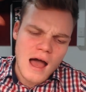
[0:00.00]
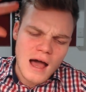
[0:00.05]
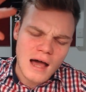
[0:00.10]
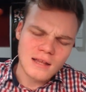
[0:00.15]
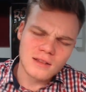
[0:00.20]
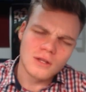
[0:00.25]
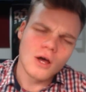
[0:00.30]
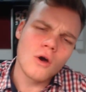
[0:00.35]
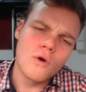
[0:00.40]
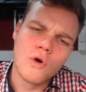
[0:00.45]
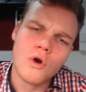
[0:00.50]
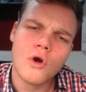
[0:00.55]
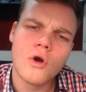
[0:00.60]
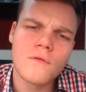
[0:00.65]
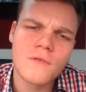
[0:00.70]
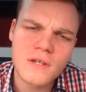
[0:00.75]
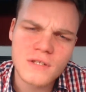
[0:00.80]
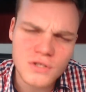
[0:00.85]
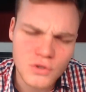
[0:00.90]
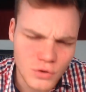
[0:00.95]
Hello,
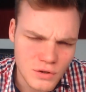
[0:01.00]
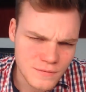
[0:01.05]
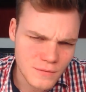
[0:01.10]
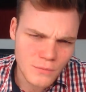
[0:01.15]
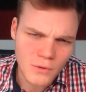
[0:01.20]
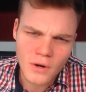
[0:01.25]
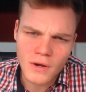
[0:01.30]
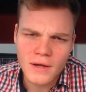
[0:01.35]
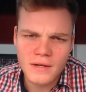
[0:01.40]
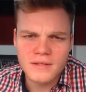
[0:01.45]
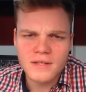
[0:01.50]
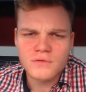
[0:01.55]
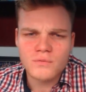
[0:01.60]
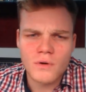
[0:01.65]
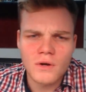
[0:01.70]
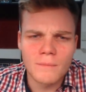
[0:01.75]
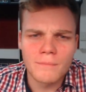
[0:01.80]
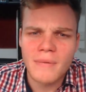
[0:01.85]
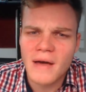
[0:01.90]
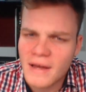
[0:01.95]
Hoovians, Crispy Bro here, and yes,
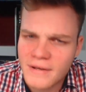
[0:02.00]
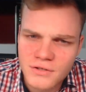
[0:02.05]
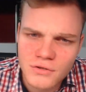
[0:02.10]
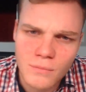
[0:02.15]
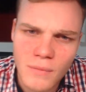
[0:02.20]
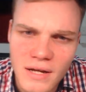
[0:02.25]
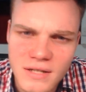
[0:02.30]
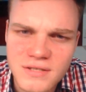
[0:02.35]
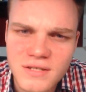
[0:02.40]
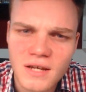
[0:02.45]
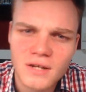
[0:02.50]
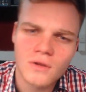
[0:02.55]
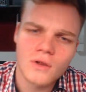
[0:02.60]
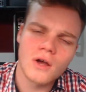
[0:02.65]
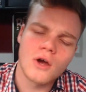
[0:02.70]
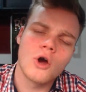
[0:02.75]
welcome back to my channel.